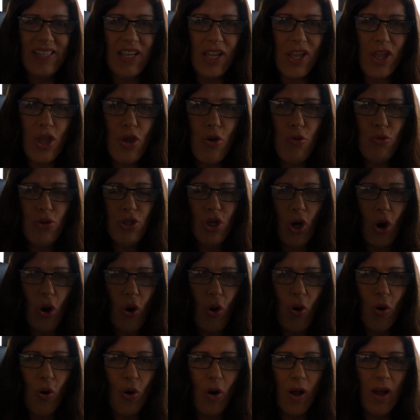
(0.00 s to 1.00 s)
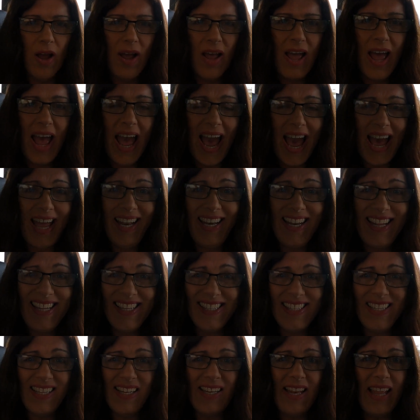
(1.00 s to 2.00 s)
It's a Yutong and
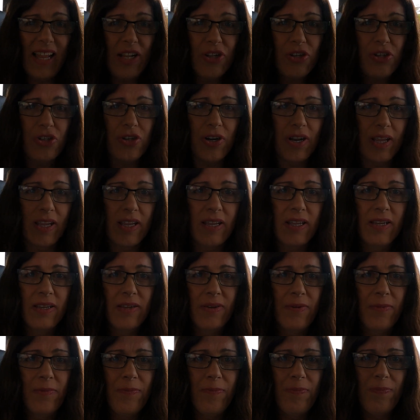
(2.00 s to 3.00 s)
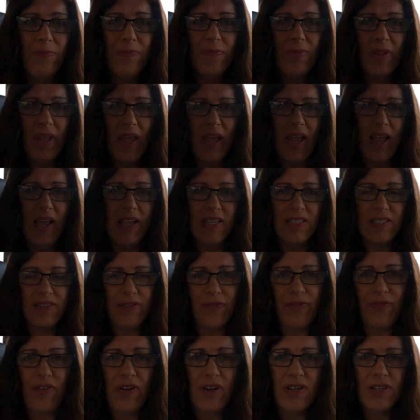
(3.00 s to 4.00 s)
it's electric. It's
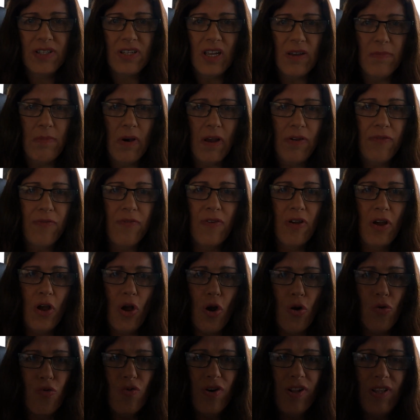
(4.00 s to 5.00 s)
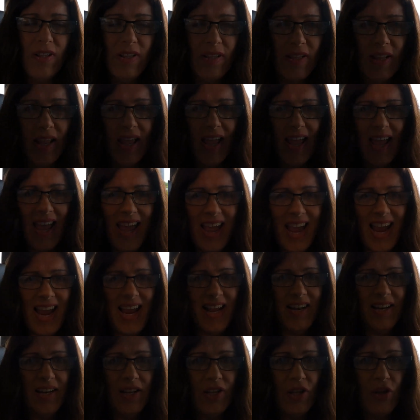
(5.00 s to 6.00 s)
the first time I've ridden
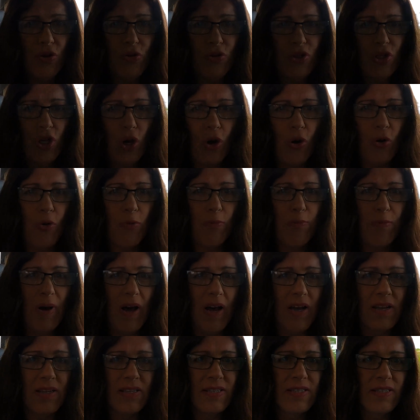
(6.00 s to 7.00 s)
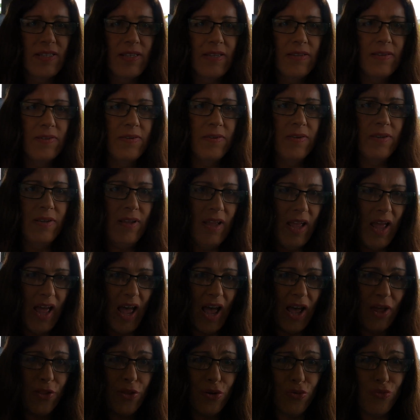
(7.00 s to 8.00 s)
in a Yutong bus
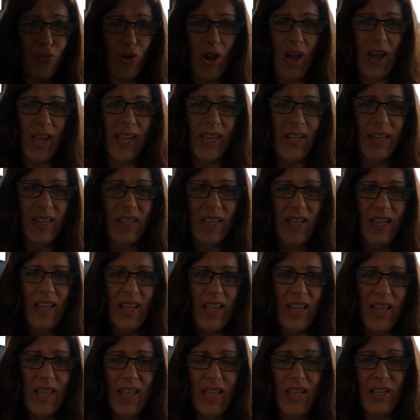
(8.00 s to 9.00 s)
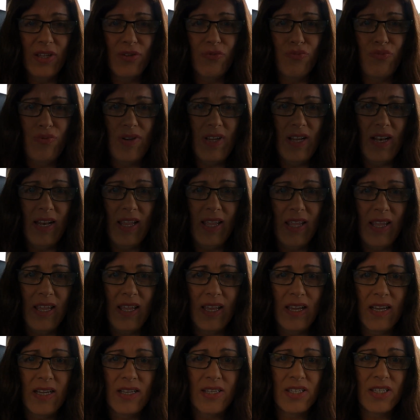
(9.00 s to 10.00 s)
and the ride is
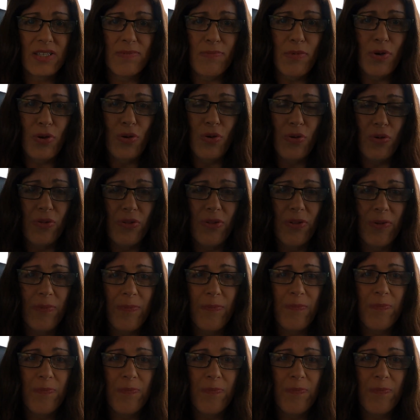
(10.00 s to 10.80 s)
really uh, smooth.